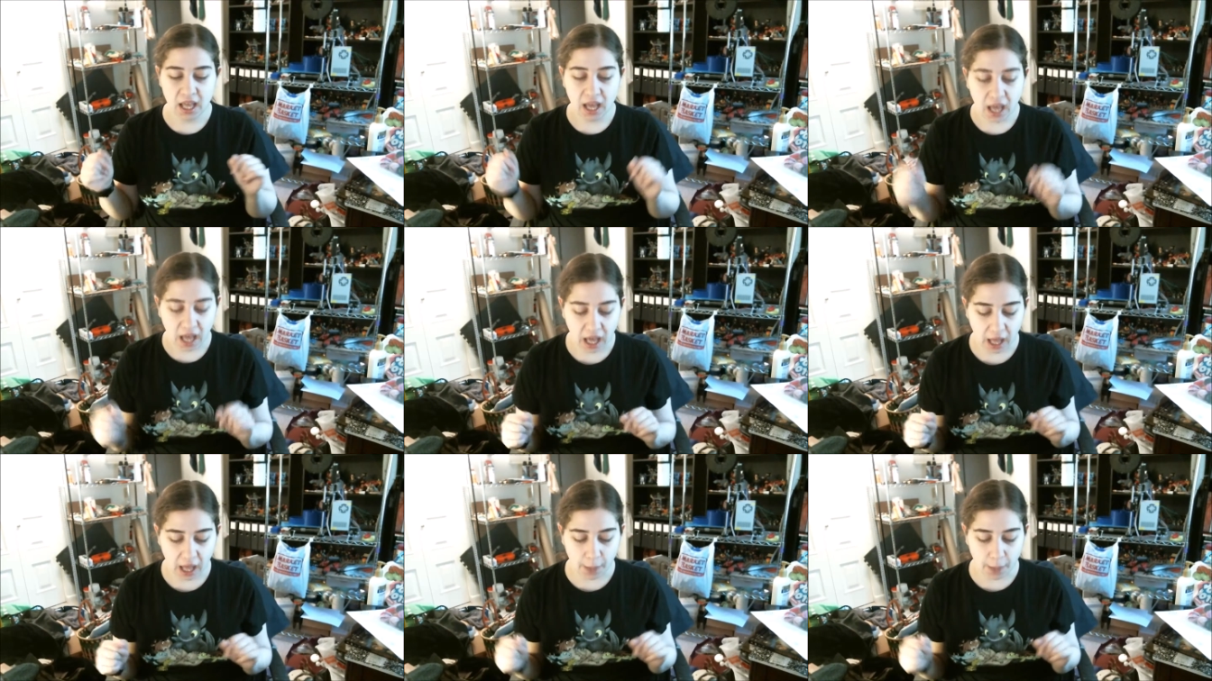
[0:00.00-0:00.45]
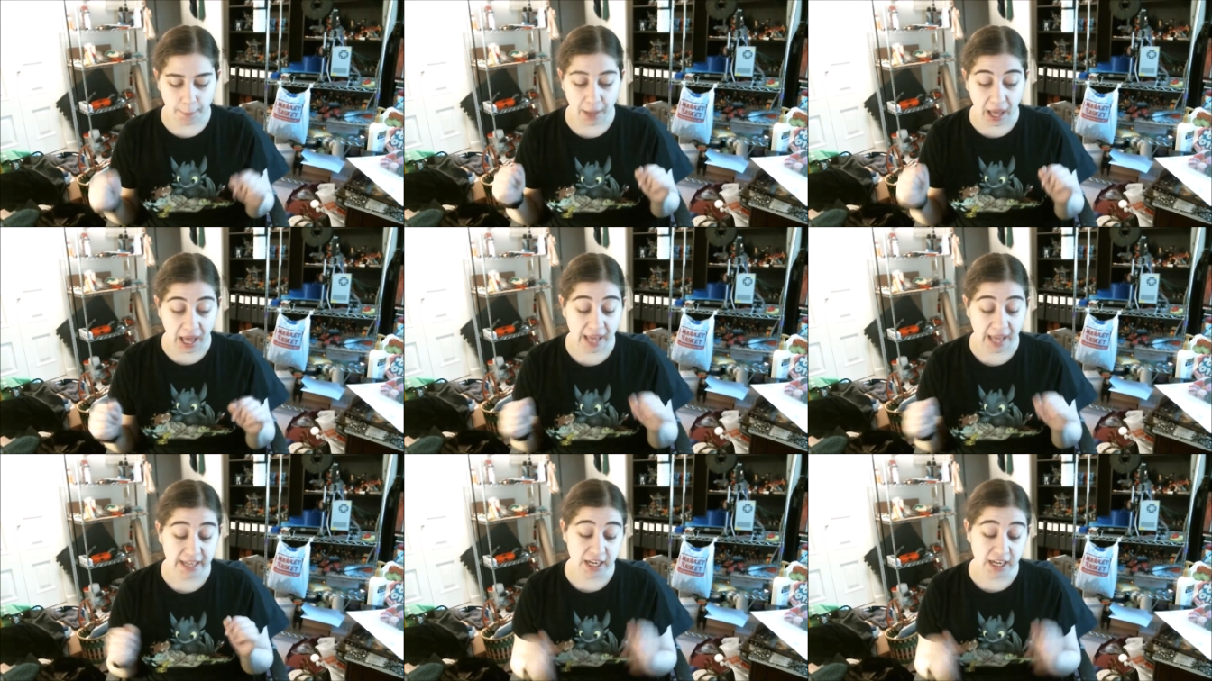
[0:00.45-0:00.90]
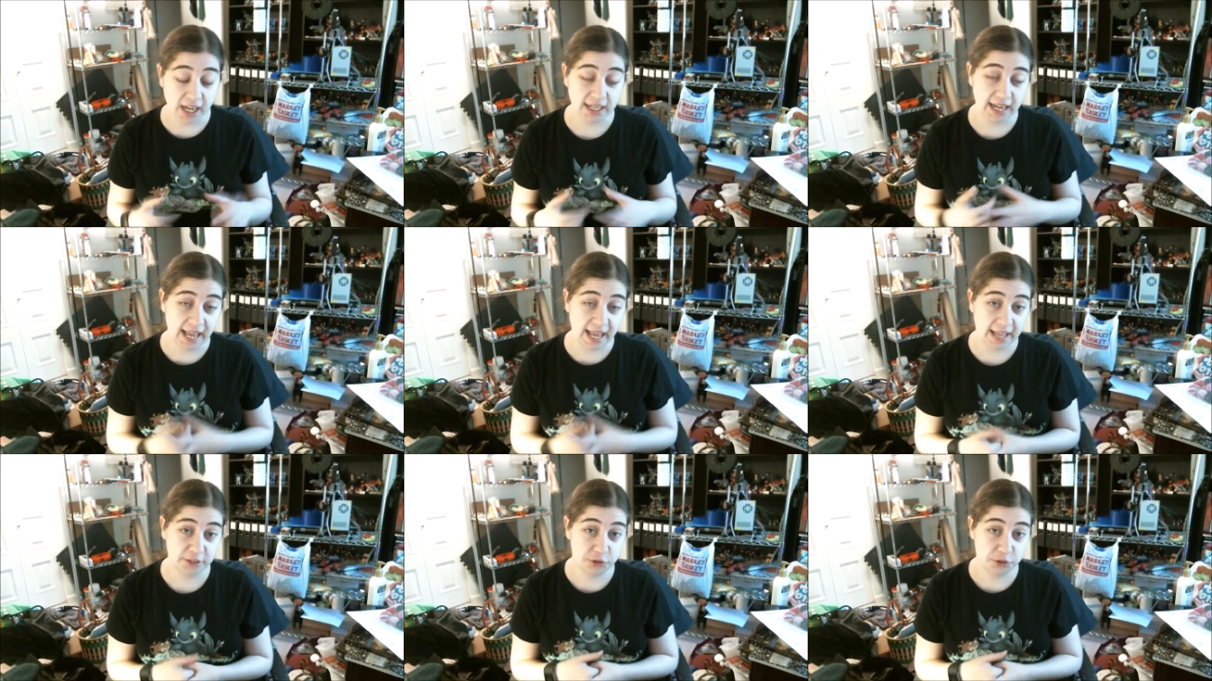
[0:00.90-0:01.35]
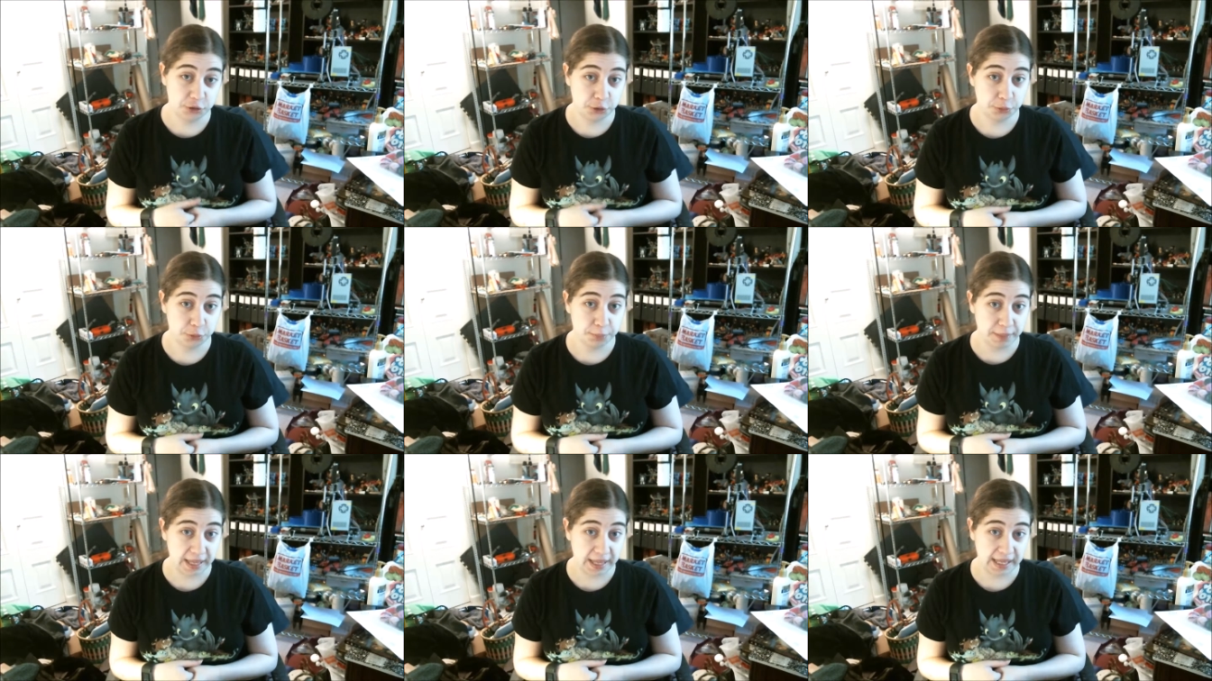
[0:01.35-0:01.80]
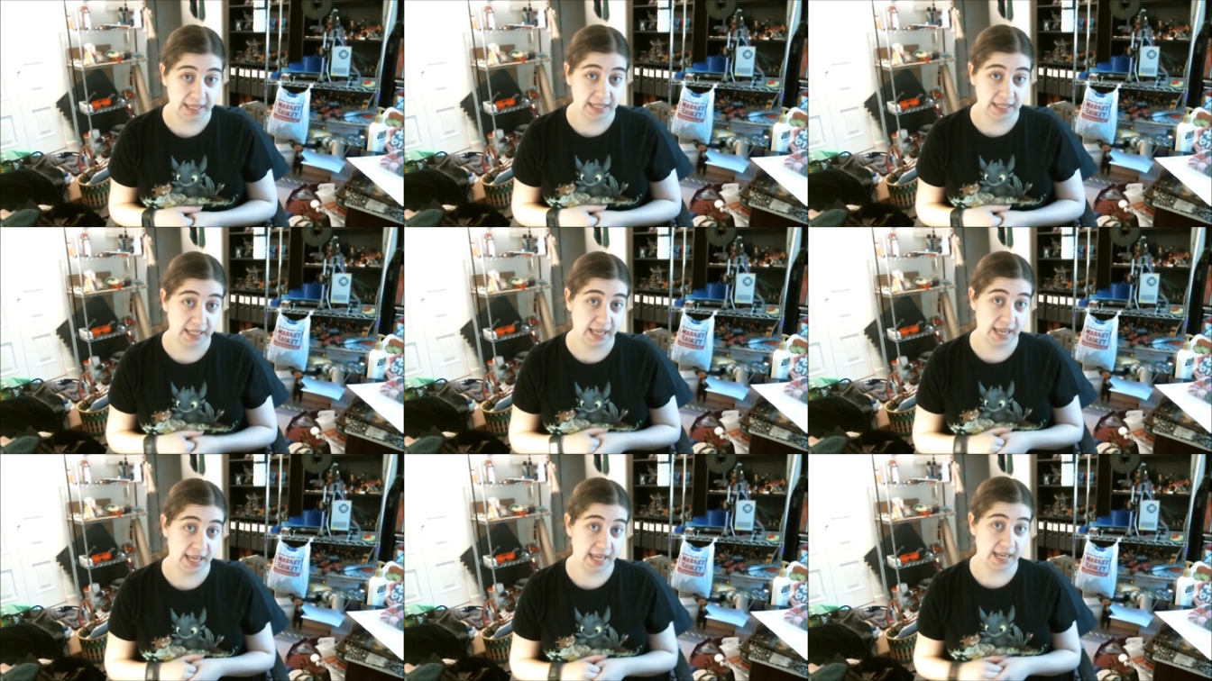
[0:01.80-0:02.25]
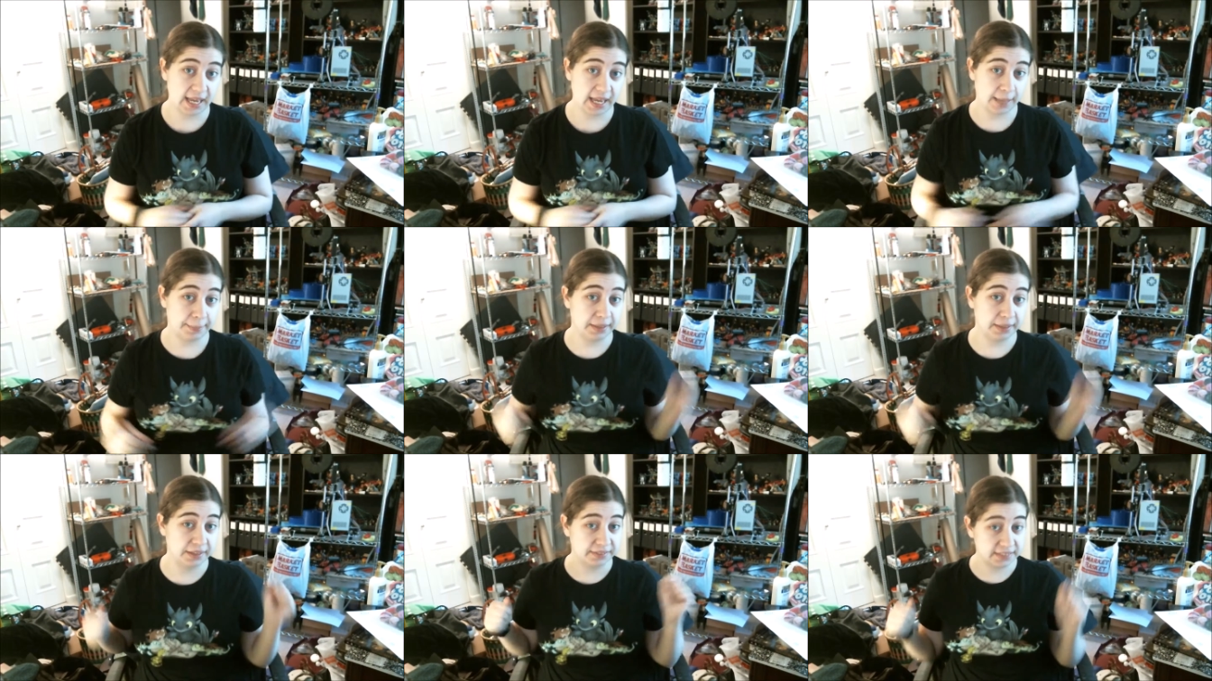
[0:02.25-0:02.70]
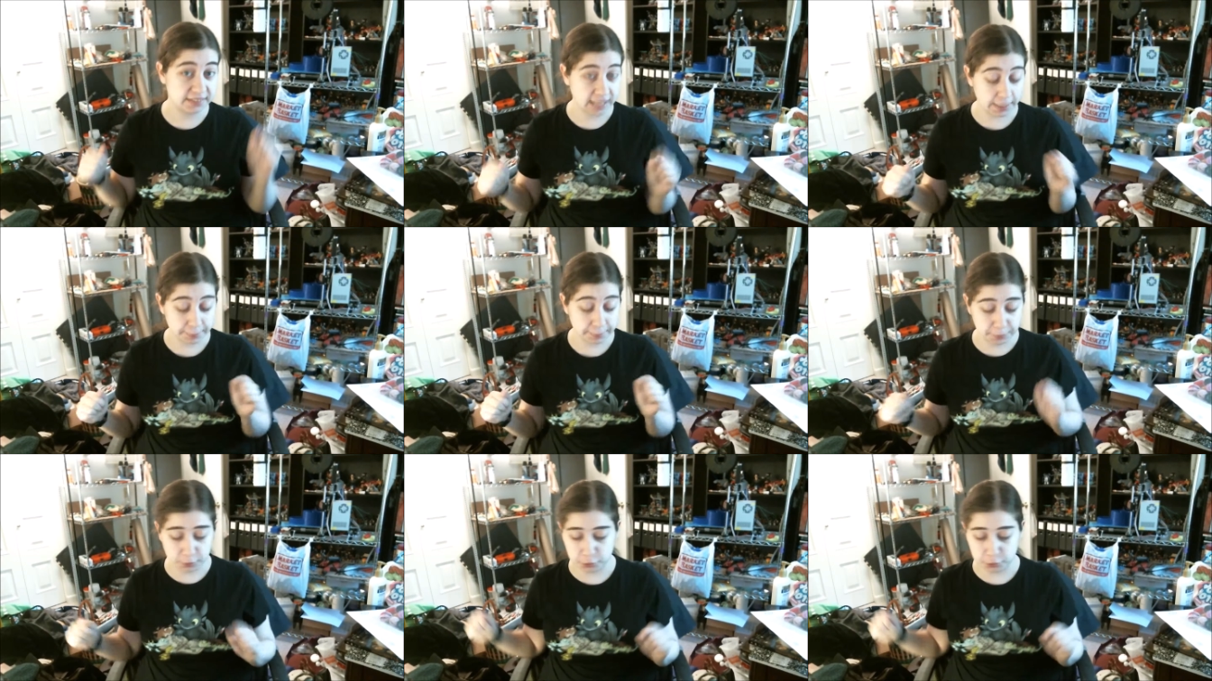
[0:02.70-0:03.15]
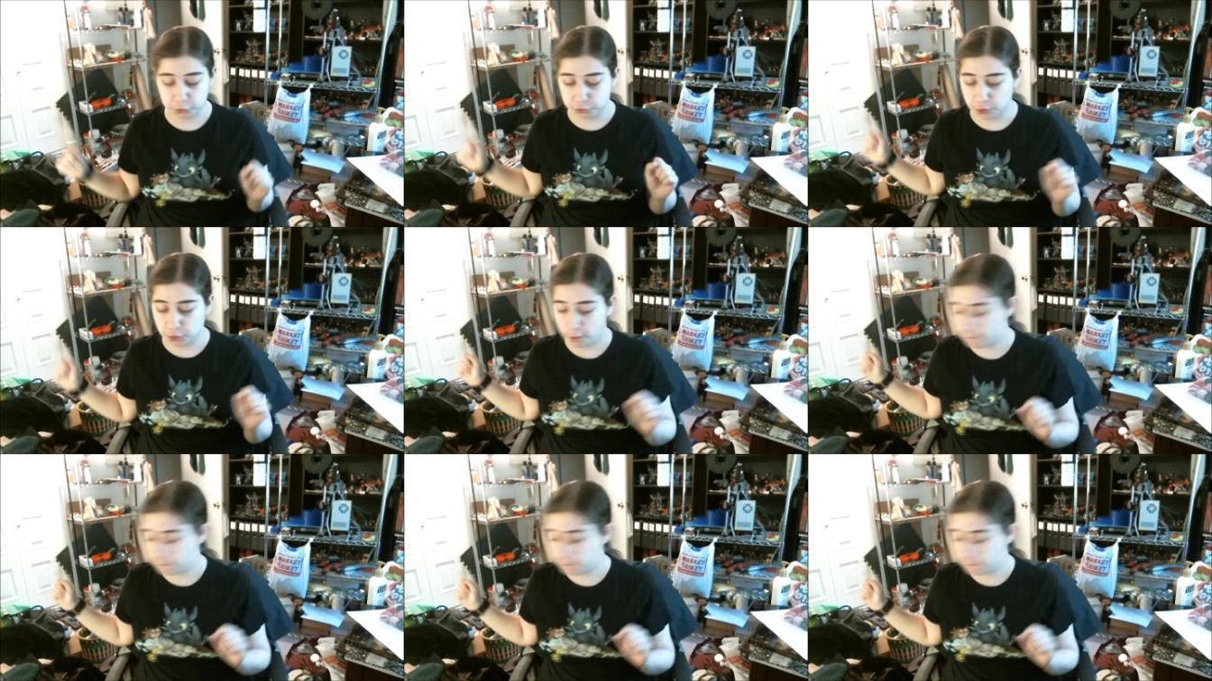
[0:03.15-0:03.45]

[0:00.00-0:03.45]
I got asked to make a couple of samples